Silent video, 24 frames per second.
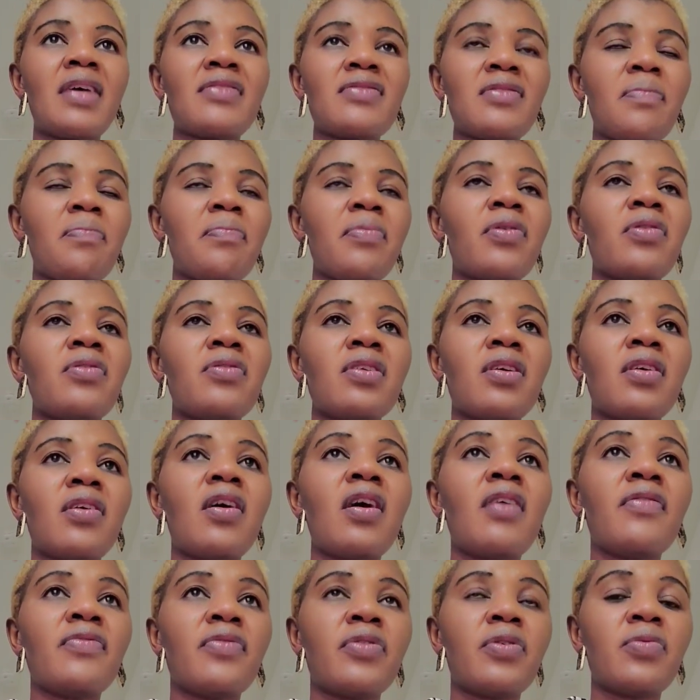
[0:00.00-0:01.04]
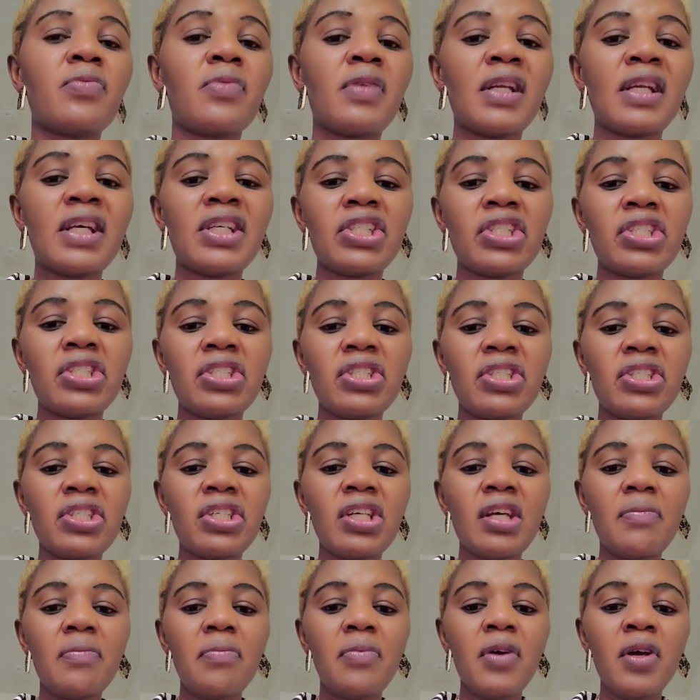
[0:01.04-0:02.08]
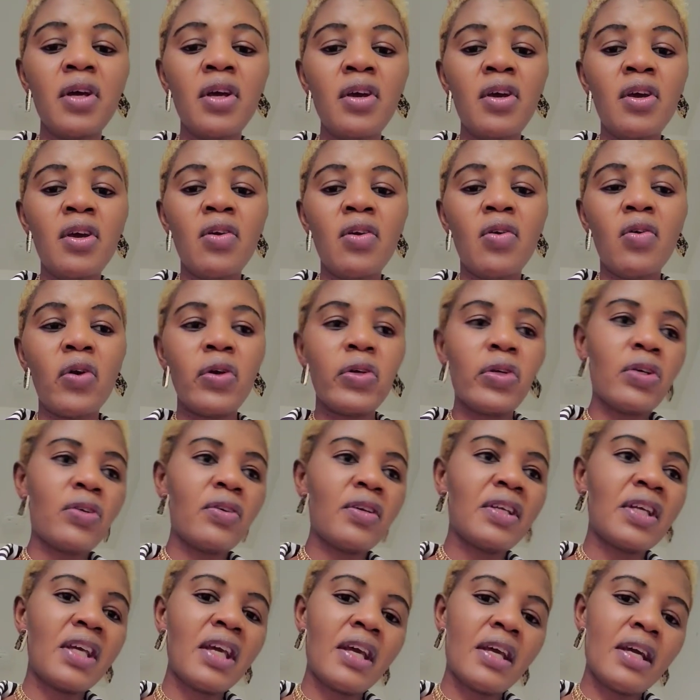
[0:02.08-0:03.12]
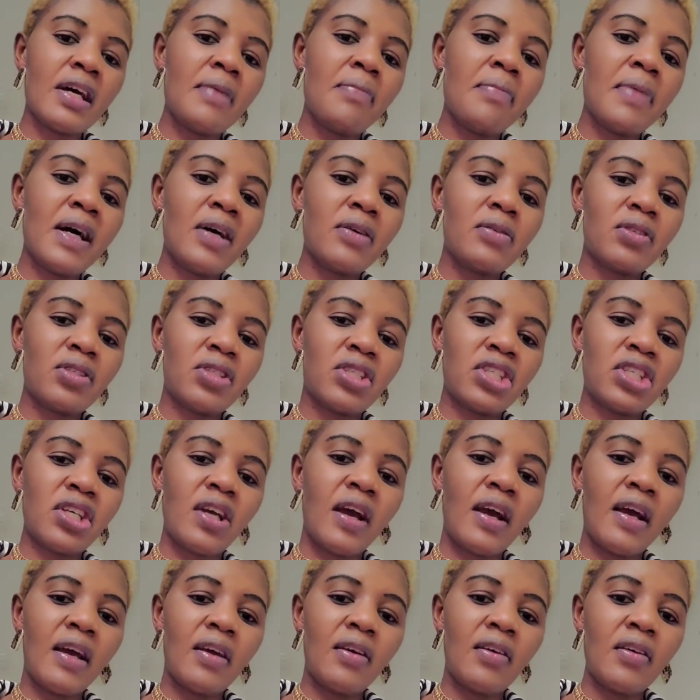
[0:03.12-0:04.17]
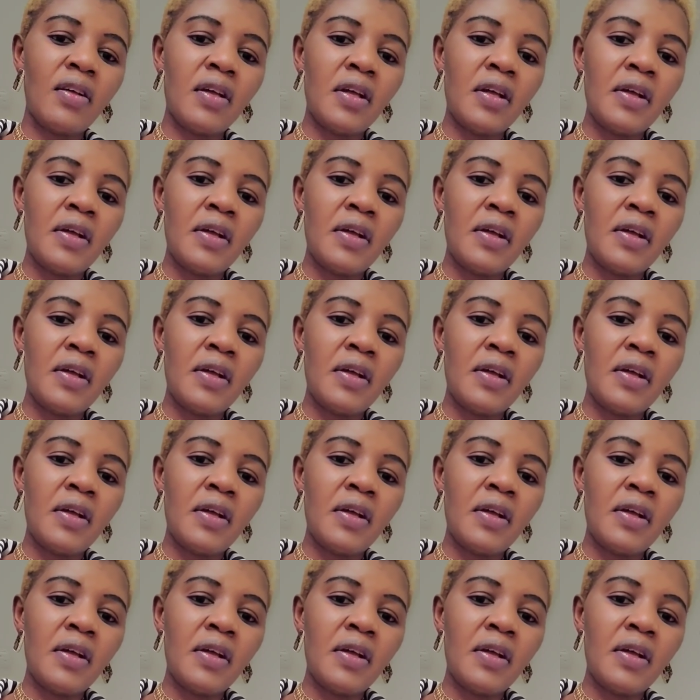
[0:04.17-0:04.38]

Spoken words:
as a product of your relationship, or you don't care about the child?